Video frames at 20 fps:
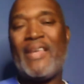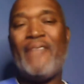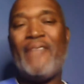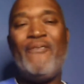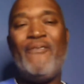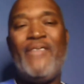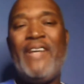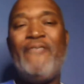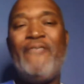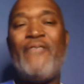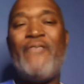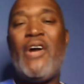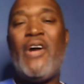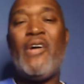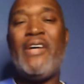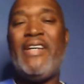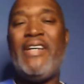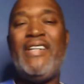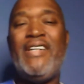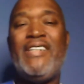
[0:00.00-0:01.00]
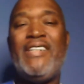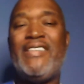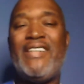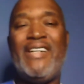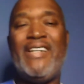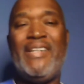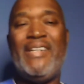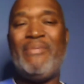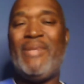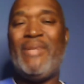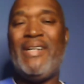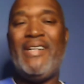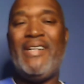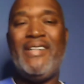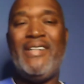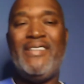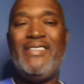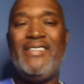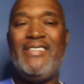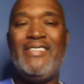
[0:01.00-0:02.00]
they follow anything,
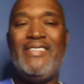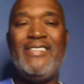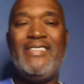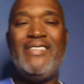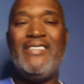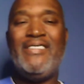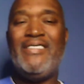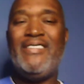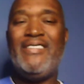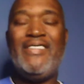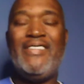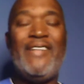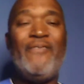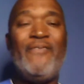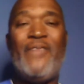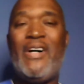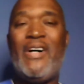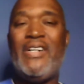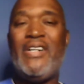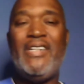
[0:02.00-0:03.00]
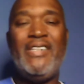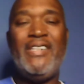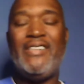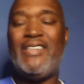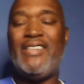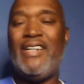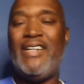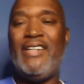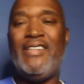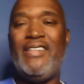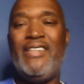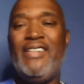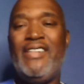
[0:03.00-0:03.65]
man. They follow anything.